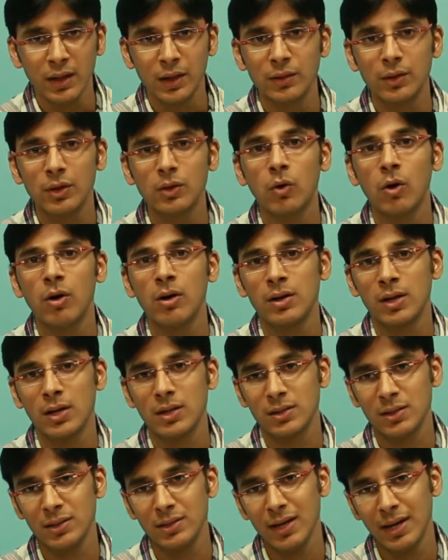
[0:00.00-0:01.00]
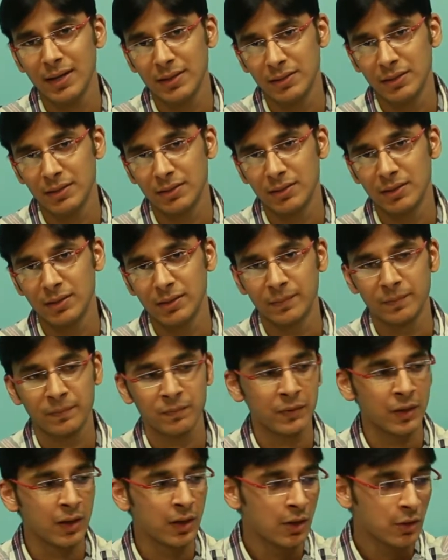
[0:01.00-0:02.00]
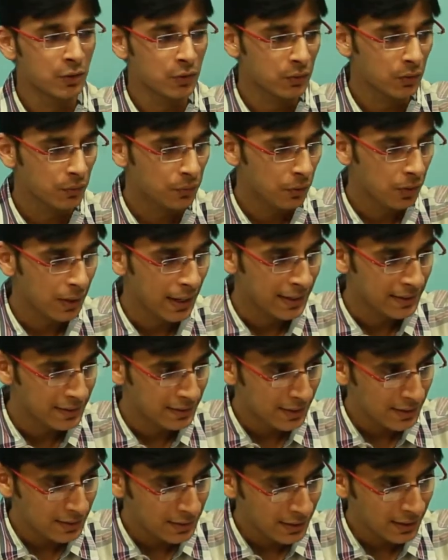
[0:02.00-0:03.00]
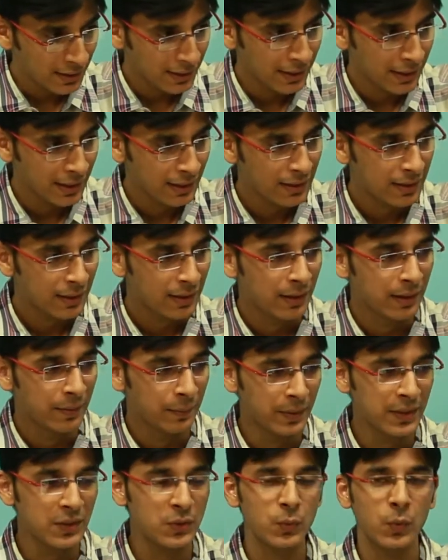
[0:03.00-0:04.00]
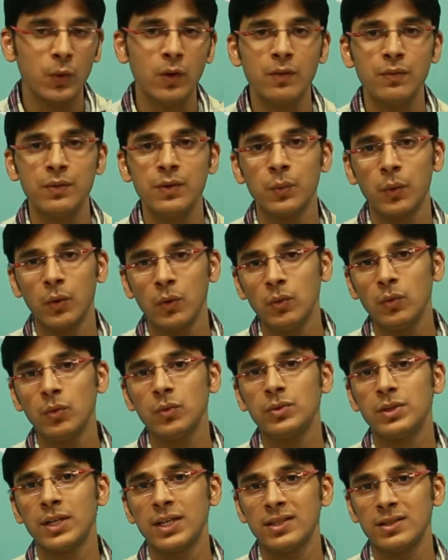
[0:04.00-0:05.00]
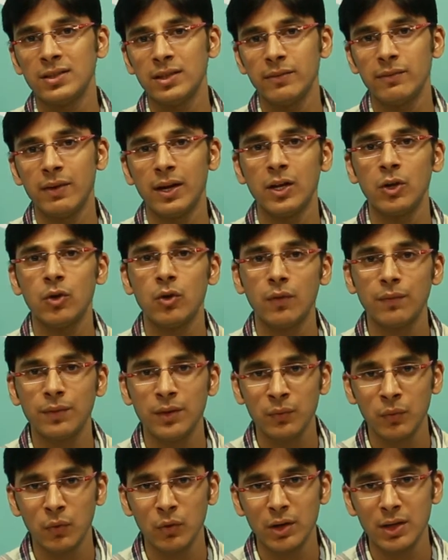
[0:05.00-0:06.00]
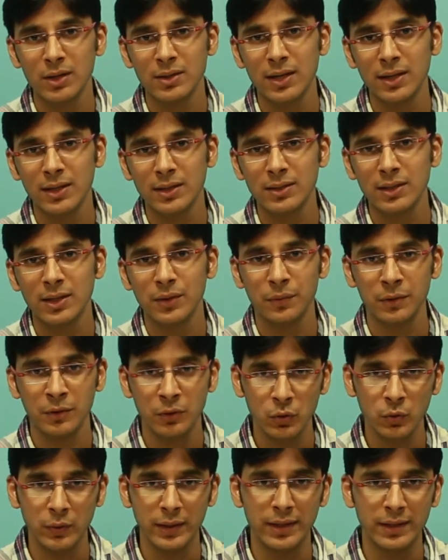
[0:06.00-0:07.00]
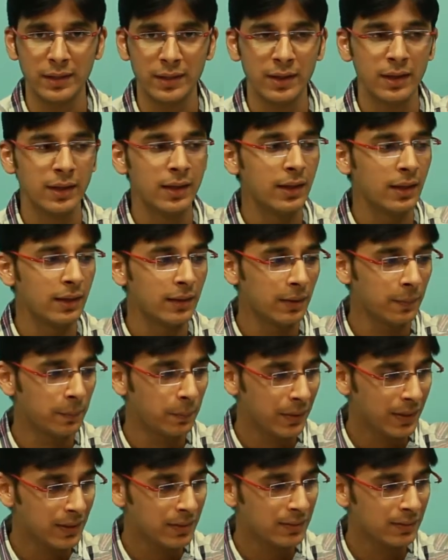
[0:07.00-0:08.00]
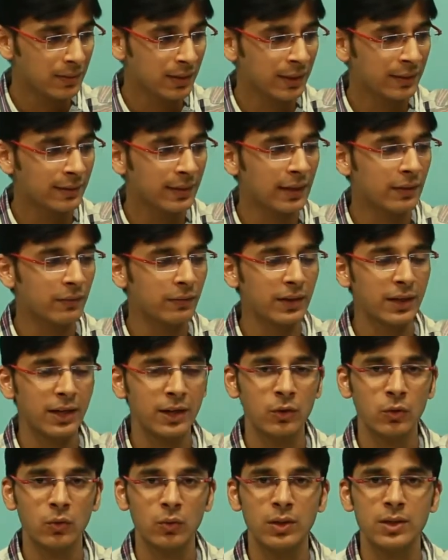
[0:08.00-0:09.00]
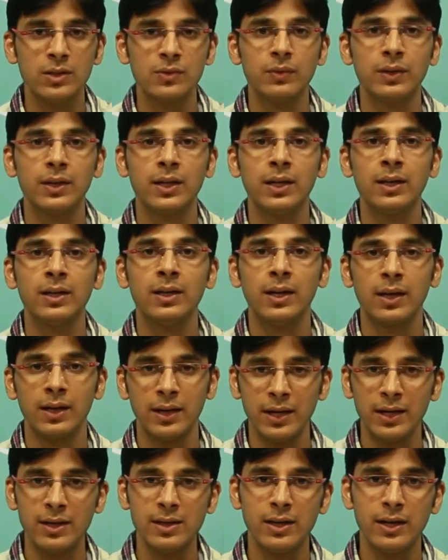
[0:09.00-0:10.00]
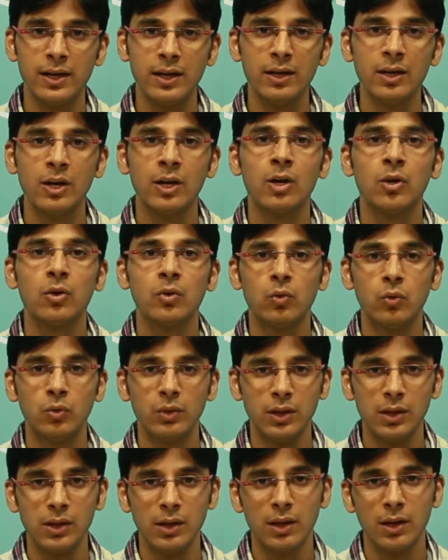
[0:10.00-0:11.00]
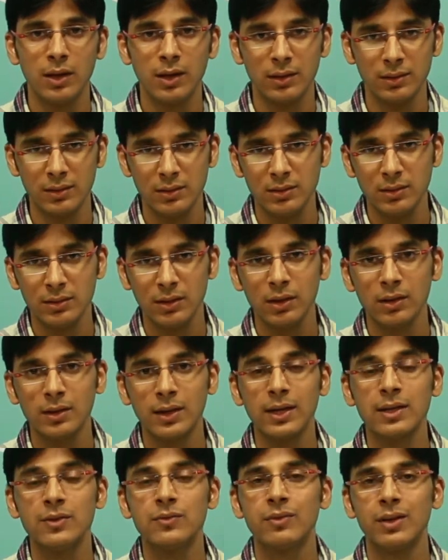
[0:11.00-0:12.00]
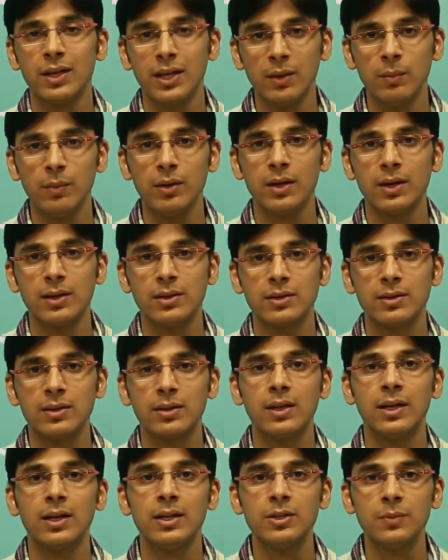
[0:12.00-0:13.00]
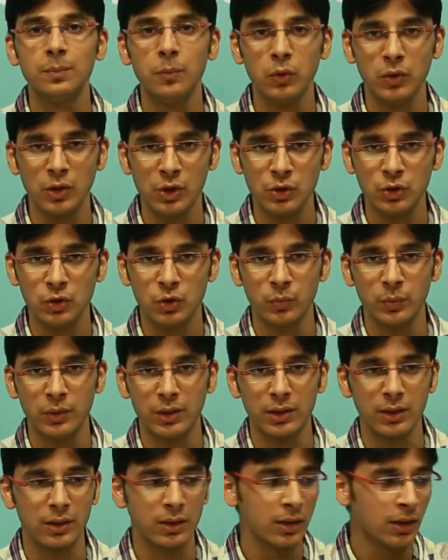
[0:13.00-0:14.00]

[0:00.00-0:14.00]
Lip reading: the contrast is adjusted. So for adjusting it means what? We want to change the value of the voltage that is given to it. The best thing that we can do is we can connect it to the resistor, that is variable resistor, that is potentiometer.